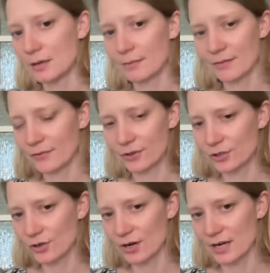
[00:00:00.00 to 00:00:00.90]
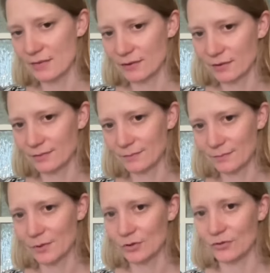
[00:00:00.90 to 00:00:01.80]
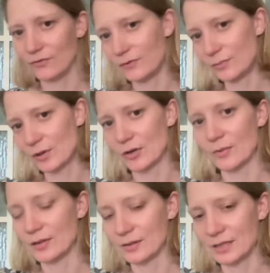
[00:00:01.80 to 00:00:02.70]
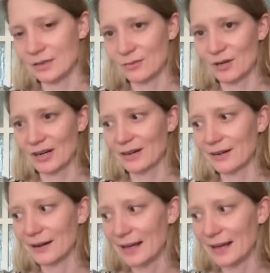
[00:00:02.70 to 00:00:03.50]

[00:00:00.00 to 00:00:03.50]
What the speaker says: but for sure, I never moved permanently to America.